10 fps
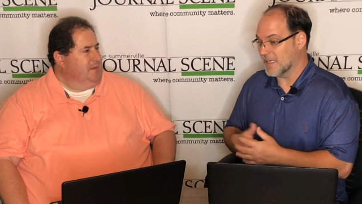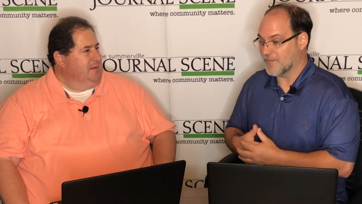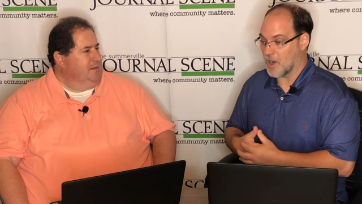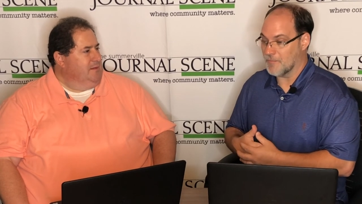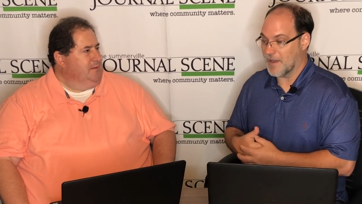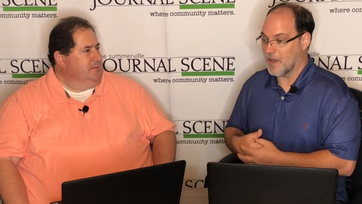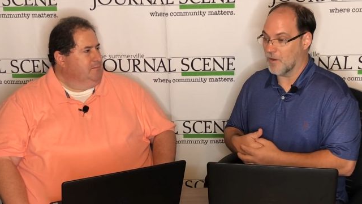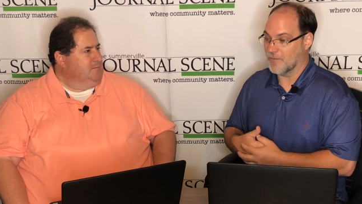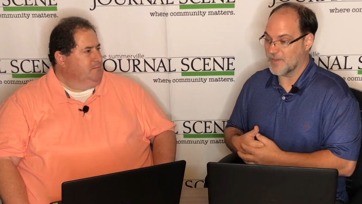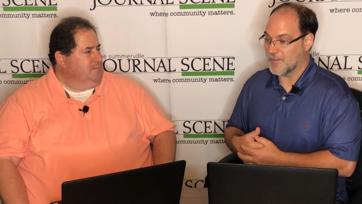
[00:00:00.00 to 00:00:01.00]
Speaker 1: to give our
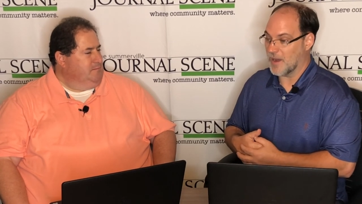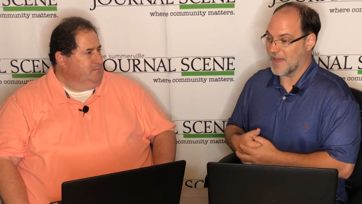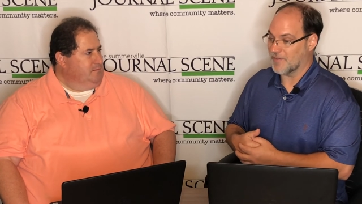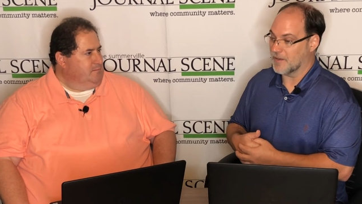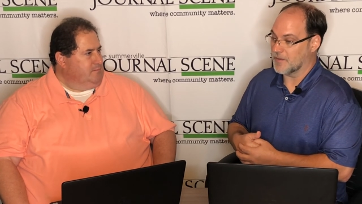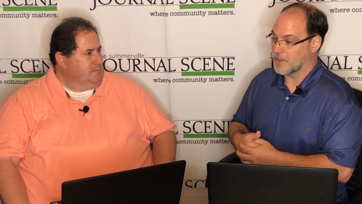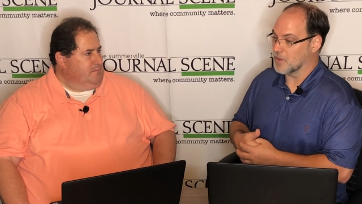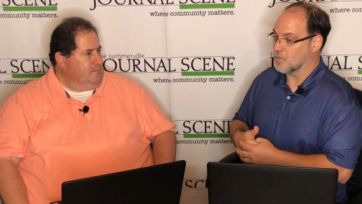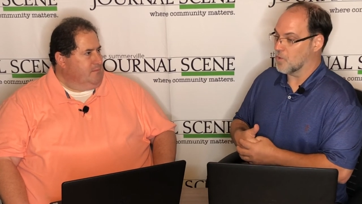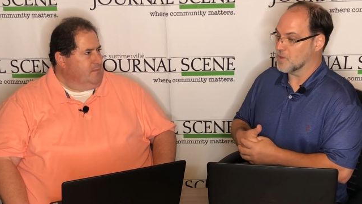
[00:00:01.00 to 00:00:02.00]
male and female athlete of the
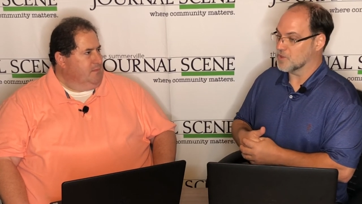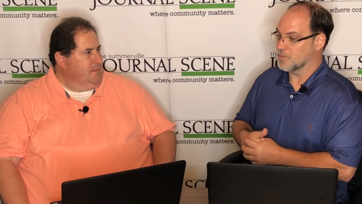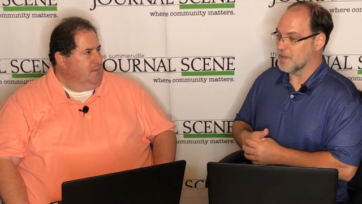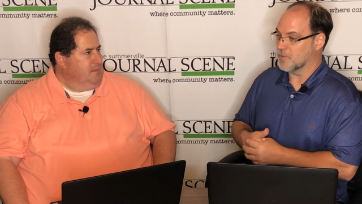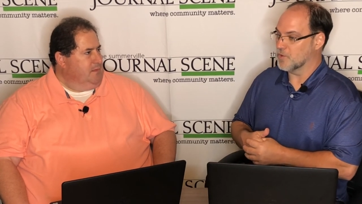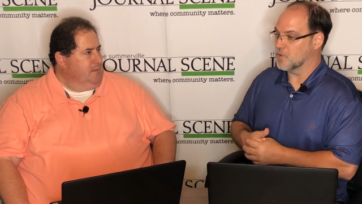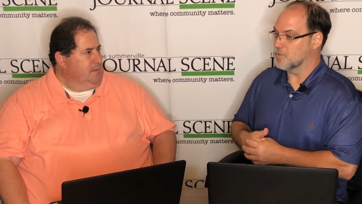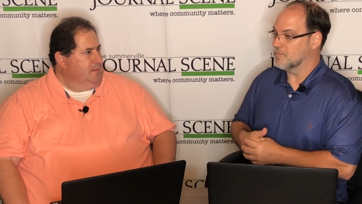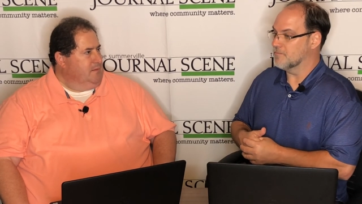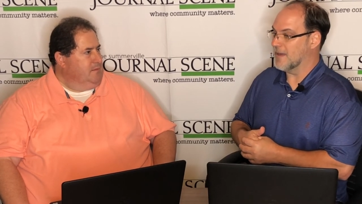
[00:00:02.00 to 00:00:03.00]
year awards to people
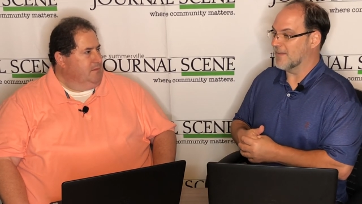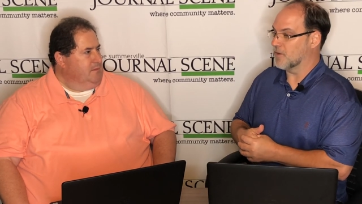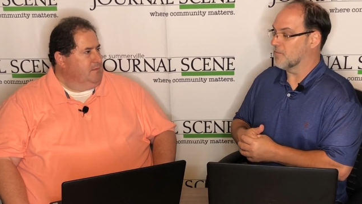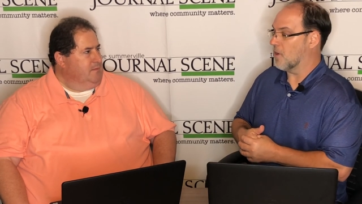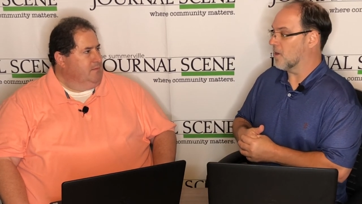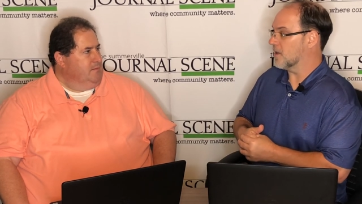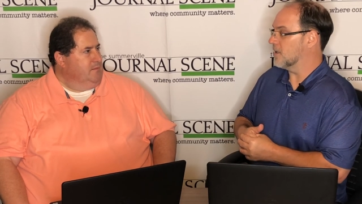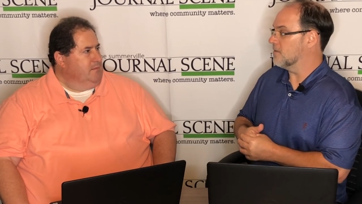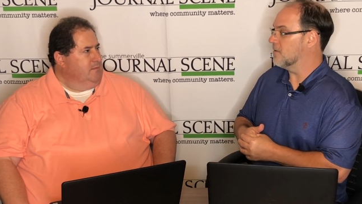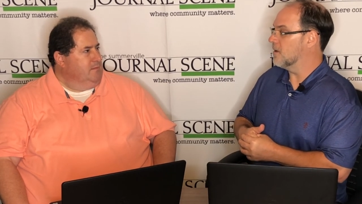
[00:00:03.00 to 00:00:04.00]
who make their mark
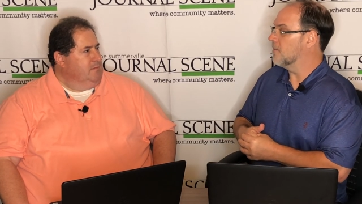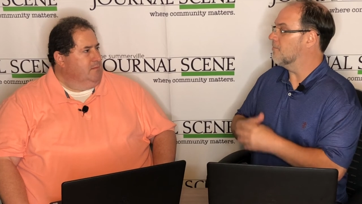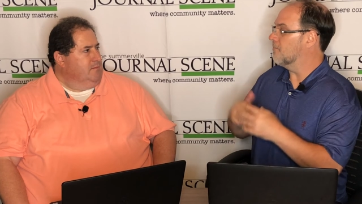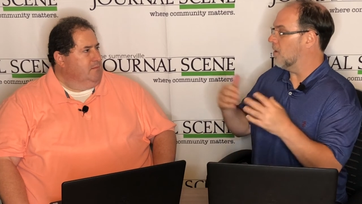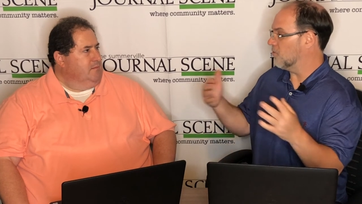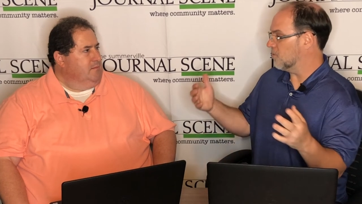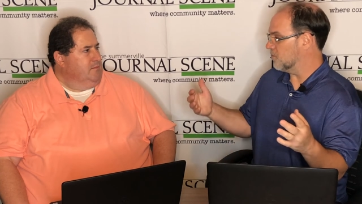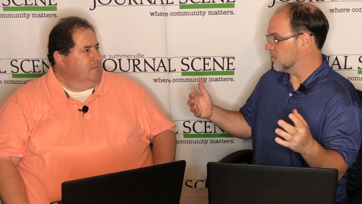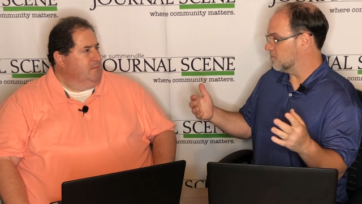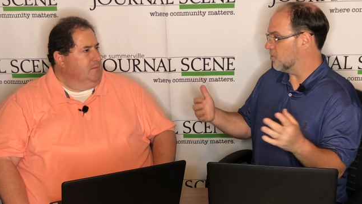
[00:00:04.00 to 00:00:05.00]
in
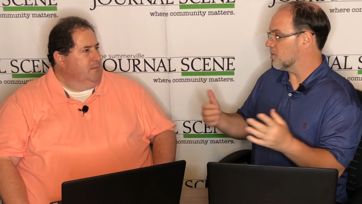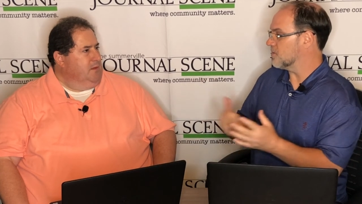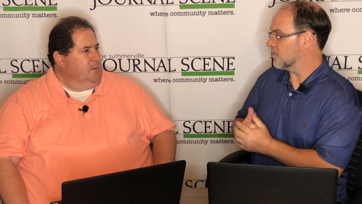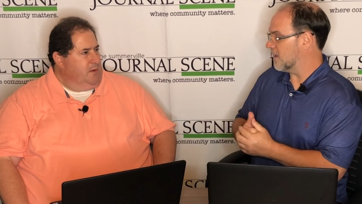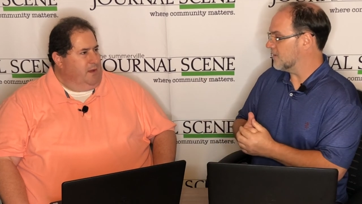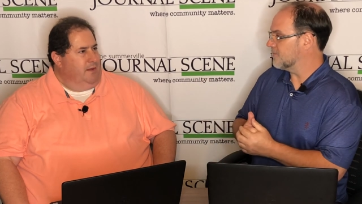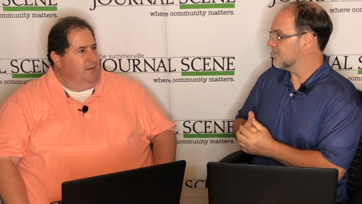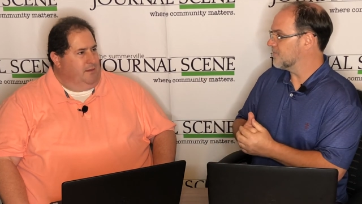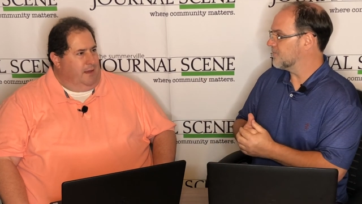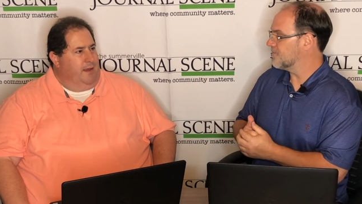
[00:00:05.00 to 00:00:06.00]
multiple sports, right?
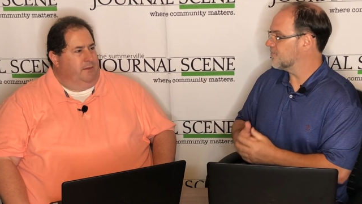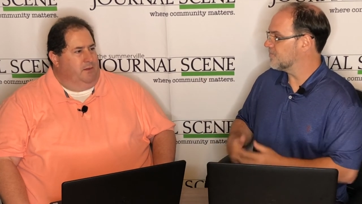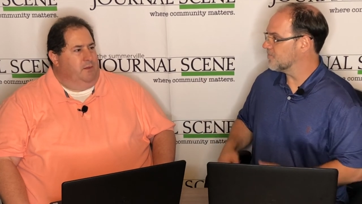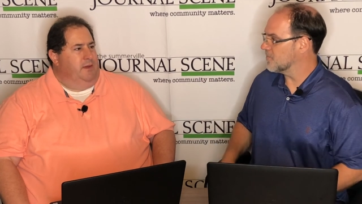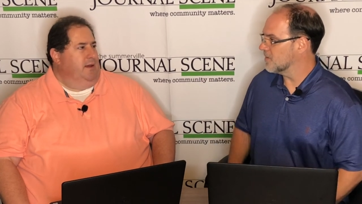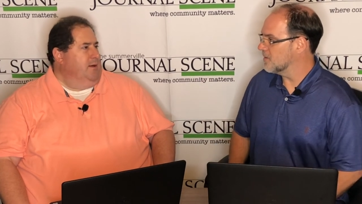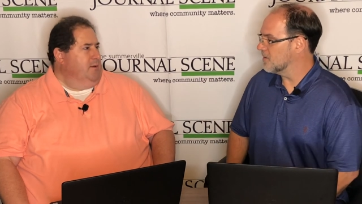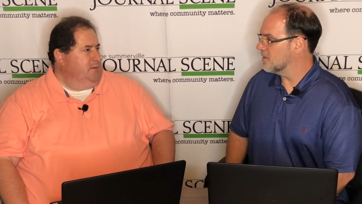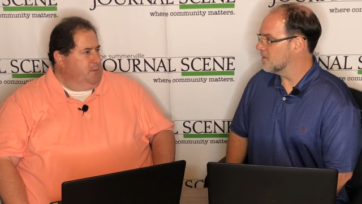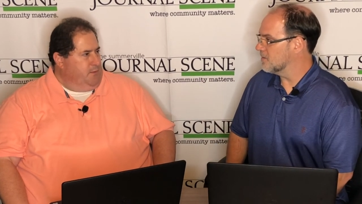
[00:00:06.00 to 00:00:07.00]
Speaker 2: Right. I do. Yeah, I
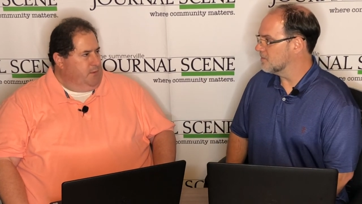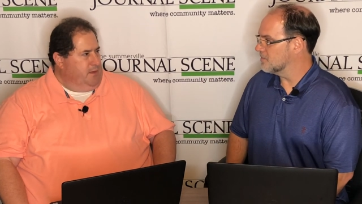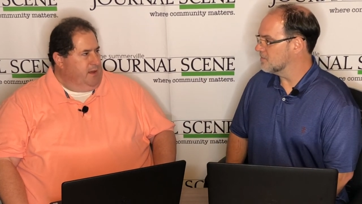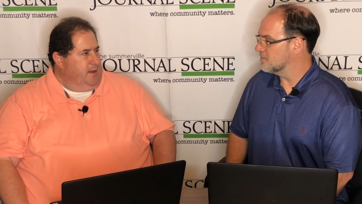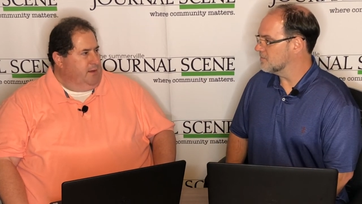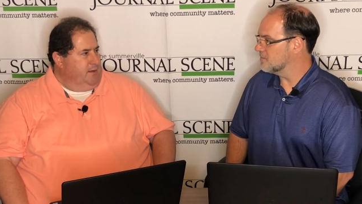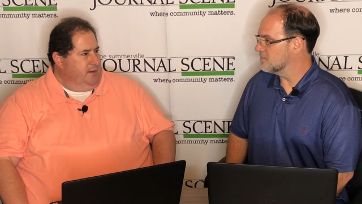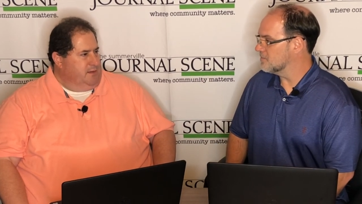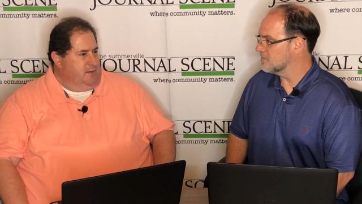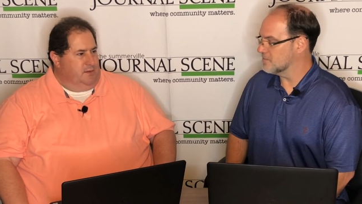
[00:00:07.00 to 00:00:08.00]
always prefer that
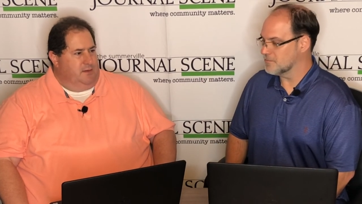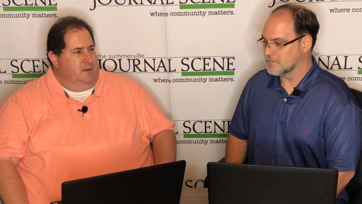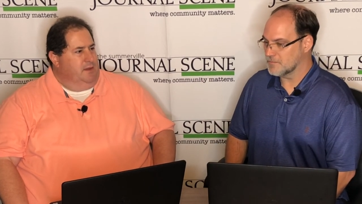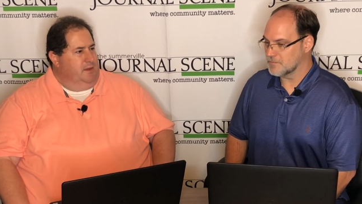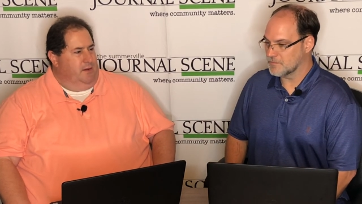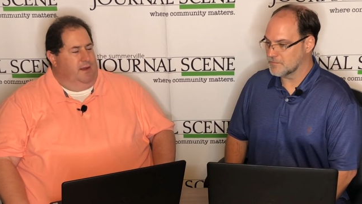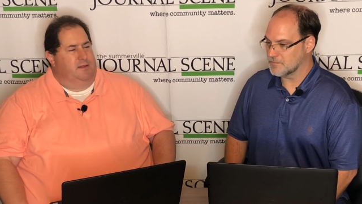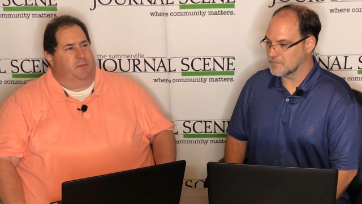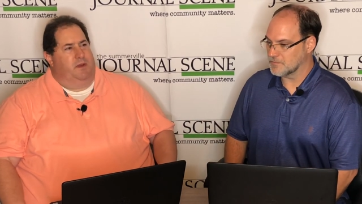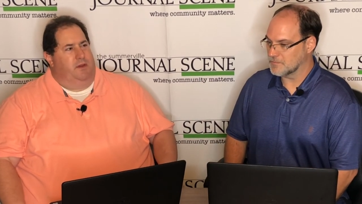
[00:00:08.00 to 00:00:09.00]
unless there's there
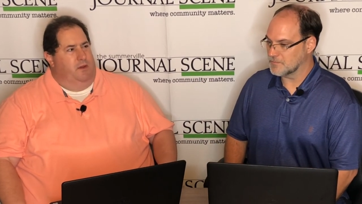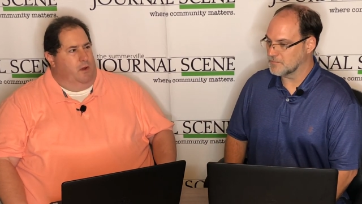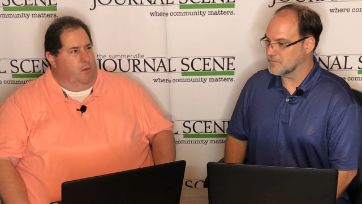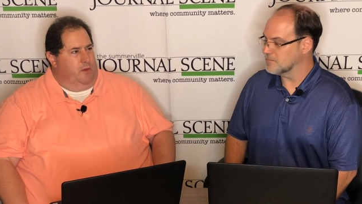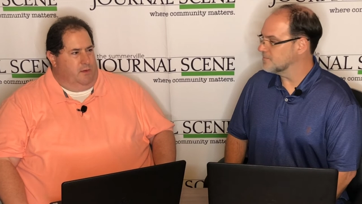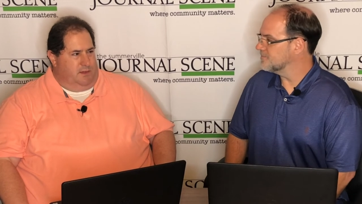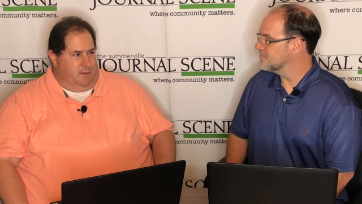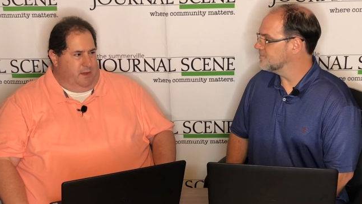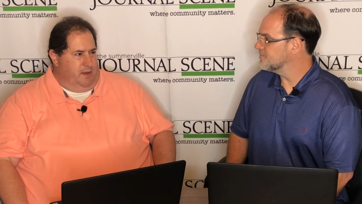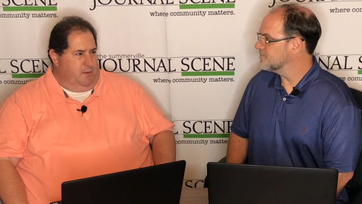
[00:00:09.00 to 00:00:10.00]
has been a year where there's
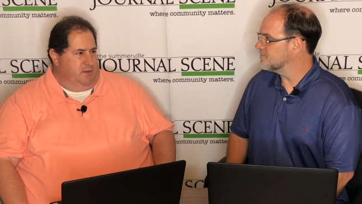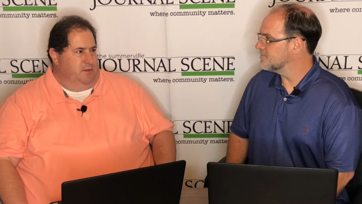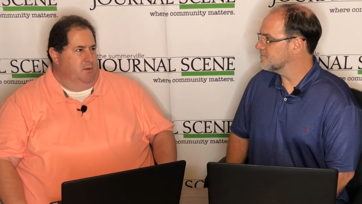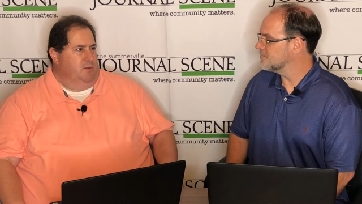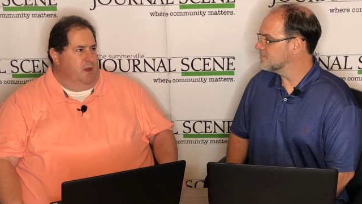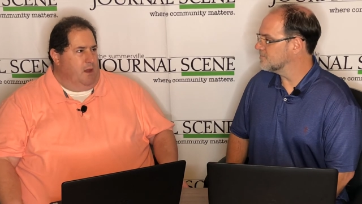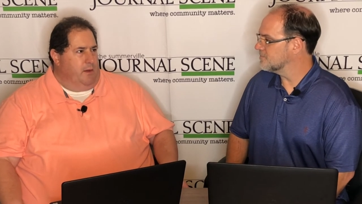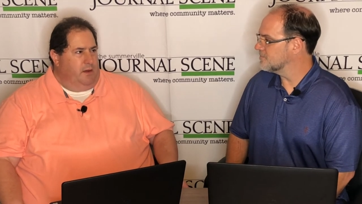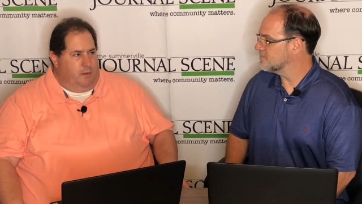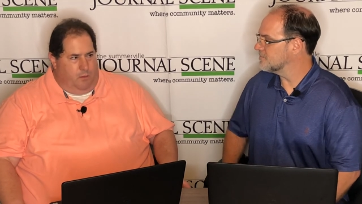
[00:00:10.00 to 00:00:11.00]
somebody who is so
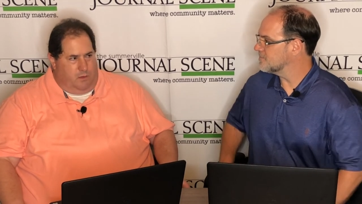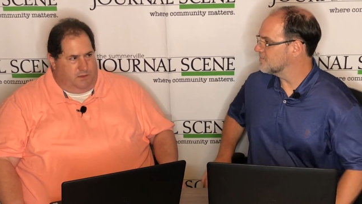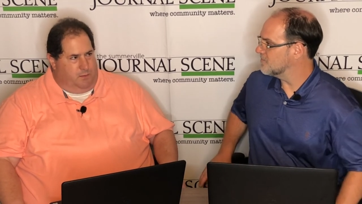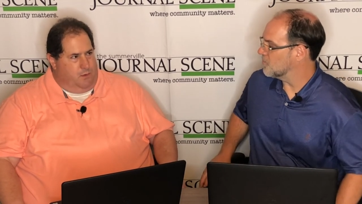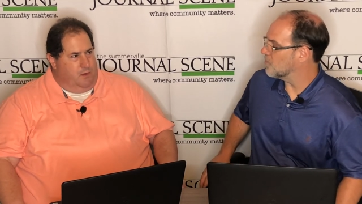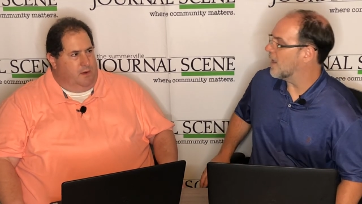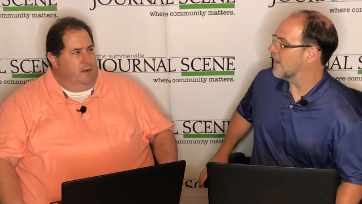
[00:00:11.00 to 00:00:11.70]
dominant in one sport.